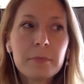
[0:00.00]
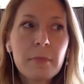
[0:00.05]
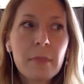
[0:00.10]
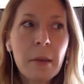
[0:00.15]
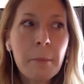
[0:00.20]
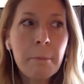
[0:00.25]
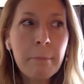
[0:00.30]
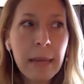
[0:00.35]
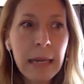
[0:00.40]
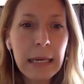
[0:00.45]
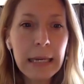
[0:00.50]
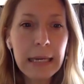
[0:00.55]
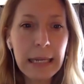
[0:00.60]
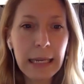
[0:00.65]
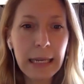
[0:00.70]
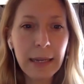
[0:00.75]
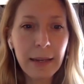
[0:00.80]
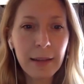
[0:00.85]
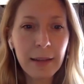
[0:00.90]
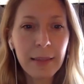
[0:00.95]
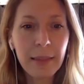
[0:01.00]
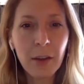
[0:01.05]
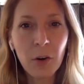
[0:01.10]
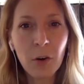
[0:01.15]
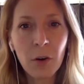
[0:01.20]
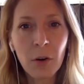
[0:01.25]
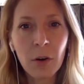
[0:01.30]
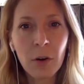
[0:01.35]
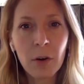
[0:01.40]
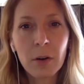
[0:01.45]
meeting,
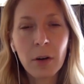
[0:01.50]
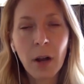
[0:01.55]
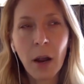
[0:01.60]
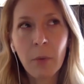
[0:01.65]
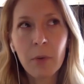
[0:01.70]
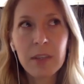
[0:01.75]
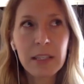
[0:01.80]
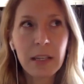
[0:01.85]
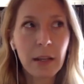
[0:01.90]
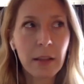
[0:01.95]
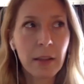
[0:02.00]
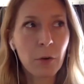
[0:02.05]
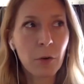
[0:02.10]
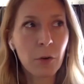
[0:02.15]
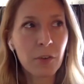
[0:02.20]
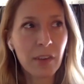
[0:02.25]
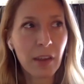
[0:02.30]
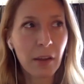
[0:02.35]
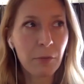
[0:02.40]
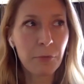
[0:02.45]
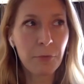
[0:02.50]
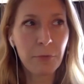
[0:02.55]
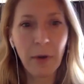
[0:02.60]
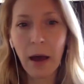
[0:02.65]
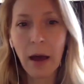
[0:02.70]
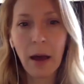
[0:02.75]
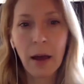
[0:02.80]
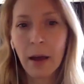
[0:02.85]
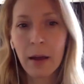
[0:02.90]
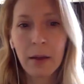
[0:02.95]
there I would say there was like
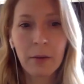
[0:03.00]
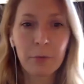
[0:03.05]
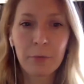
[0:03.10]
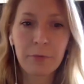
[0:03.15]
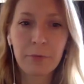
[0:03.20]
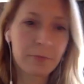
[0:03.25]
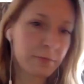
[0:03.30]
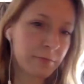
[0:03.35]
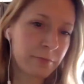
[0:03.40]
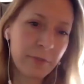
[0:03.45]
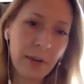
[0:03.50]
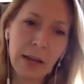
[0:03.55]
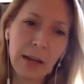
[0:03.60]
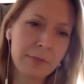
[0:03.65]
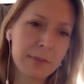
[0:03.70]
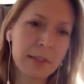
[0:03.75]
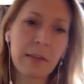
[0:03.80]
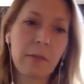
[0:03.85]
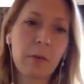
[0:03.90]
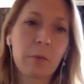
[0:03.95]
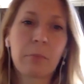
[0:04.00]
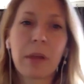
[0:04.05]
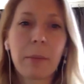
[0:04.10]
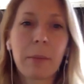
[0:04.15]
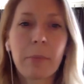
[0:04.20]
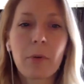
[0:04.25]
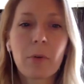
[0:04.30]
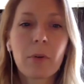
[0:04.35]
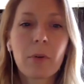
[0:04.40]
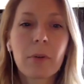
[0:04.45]
five, five, seven
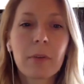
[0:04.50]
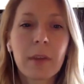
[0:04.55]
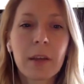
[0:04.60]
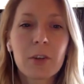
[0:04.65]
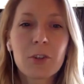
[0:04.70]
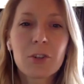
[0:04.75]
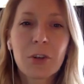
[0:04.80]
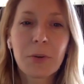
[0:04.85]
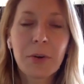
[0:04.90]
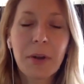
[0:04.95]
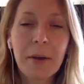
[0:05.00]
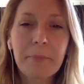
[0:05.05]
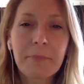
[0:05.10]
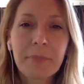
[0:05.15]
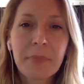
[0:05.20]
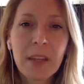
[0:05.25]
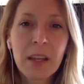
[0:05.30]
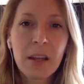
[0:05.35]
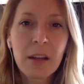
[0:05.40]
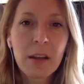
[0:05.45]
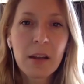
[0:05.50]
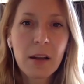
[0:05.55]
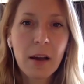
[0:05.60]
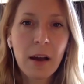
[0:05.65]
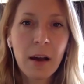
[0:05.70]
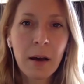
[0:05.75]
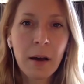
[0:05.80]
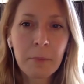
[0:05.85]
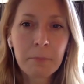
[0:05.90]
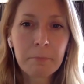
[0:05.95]
people that showed up.
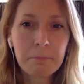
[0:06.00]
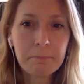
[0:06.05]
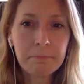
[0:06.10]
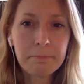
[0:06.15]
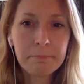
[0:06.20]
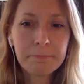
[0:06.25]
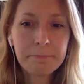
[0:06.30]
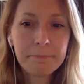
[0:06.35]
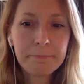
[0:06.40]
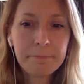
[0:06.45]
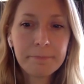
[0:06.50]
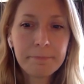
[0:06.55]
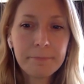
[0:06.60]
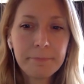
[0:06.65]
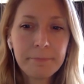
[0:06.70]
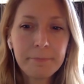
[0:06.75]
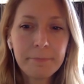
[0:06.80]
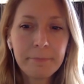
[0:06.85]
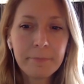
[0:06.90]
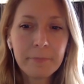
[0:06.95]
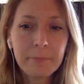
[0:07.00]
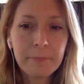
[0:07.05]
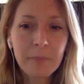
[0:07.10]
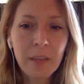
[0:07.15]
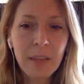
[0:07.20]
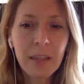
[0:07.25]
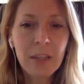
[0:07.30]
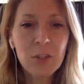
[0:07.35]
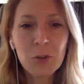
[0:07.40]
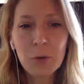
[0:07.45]
Um, I
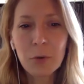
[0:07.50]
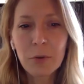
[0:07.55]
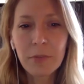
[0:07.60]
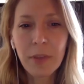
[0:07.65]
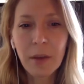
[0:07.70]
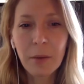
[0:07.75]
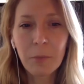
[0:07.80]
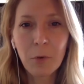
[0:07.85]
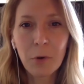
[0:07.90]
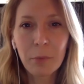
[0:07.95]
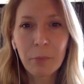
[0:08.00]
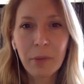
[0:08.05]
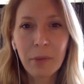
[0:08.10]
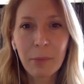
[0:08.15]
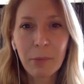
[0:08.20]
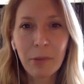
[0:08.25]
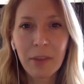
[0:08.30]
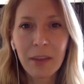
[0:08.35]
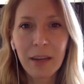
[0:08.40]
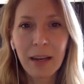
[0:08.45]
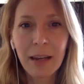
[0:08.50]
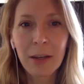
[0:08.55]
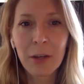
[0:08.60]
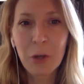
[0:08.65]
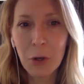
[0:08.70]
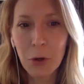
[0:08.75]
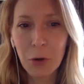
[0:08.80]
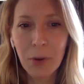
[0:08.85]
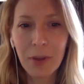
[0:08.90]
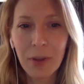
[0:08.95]
think two of them were people that I
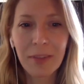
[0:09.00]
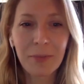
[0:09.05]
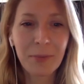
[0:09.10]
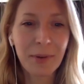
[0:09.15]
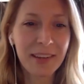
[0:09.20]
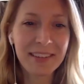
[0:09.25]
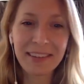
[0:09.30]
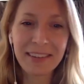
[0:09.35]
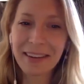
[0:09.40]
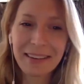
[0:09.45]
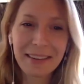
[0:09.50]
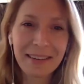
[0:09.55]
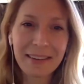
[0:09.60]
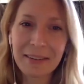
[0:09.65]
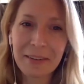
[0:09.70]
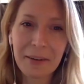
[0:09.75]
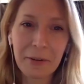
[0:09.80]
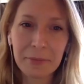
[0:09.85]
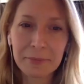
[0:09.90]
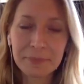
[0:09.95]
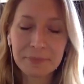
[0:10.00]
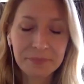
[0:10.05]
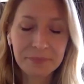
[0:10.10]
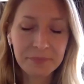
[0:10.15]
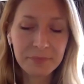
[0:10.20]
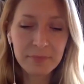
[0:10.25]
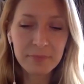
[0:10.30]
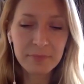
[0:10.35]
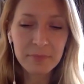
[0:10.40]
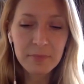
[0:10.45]
knew, and the rest I didn't know.
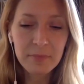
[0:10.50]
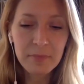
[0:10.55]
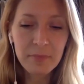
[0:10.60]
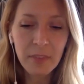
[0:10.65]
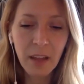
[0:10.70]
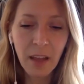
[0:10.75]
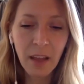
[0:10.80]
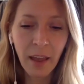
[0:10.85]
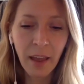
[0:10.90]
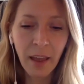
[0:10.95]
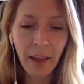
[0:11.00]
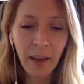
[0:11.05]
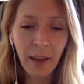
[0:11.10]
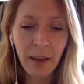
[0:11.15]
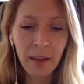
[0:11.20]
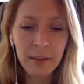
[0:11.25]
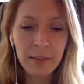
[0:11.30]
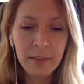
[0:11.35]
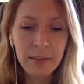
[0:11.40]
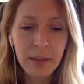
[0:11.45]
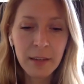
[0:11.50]
And